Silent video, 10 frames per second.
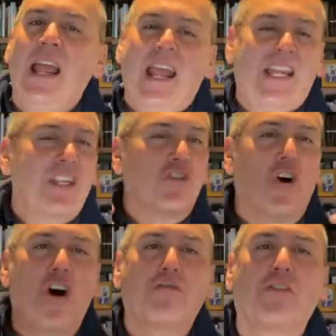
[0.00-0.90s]
And He's
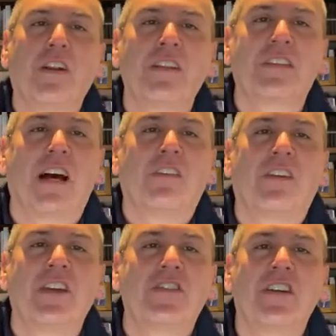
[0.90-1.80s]
offering
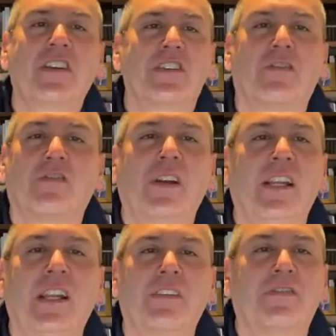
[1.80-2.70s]
salvation as a free
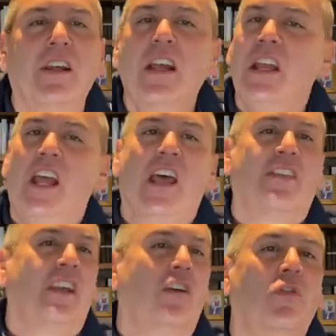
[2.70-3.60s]
gift.
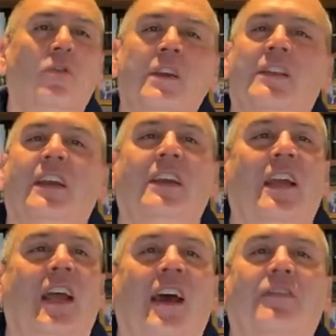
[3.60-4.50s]
And the only thing
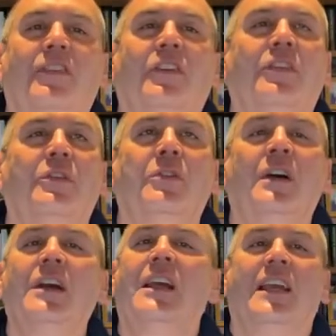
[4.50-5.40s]
you have to do
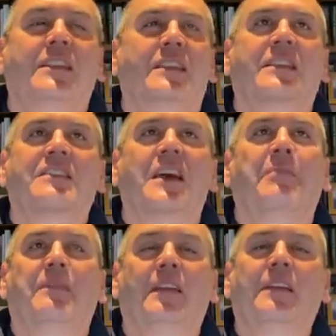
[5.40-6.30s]
is
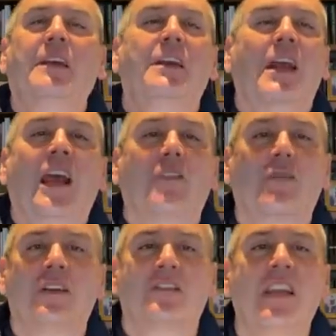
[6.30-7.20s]
accept it and
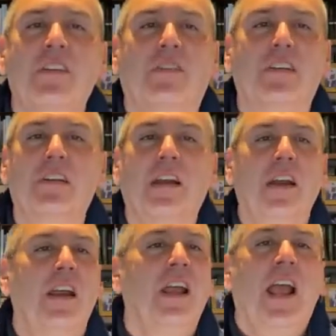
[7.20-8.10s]
receive it.
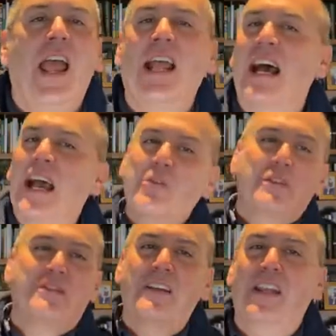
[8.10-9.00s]
And I
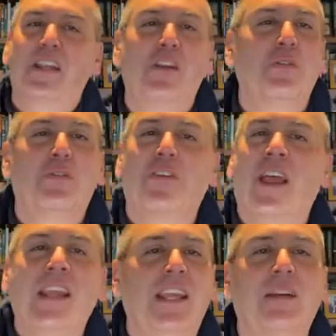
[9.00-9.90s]
would say to you,
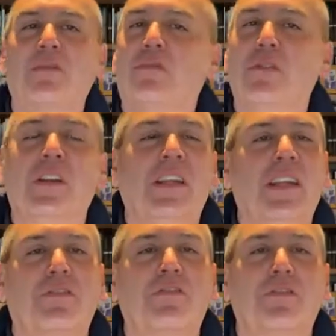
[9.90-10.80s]
thank Him for the
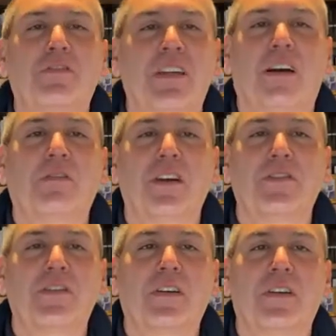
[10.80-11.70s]
gift of
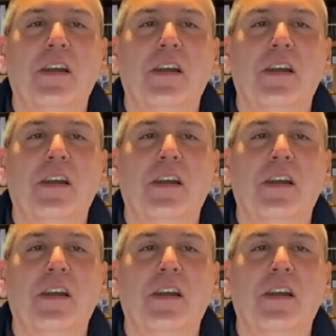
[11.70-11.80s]
salvation.